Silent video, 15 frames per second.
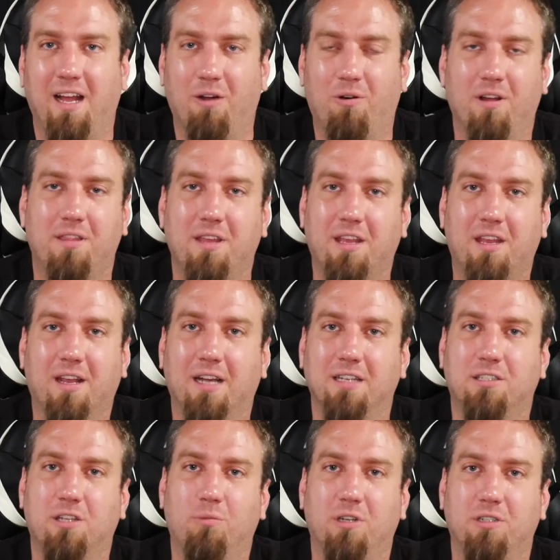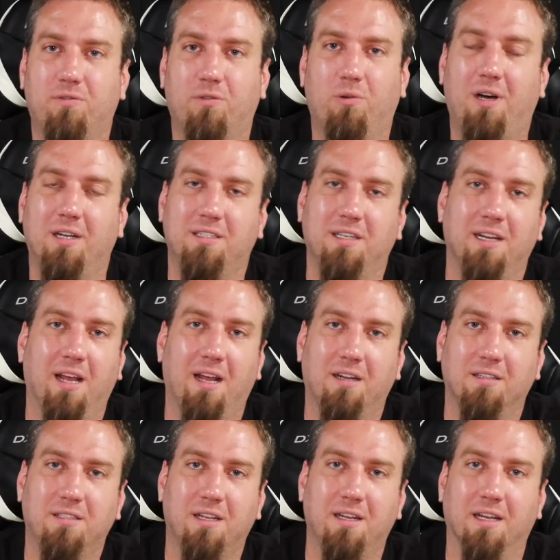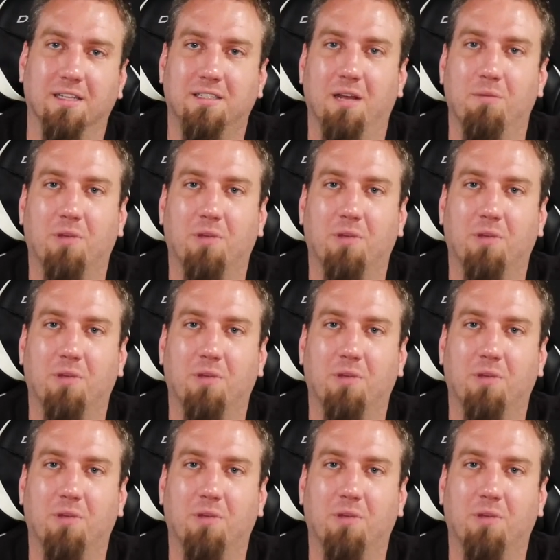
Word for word: And I wanna thank you guys so much for watching and I'll see you next time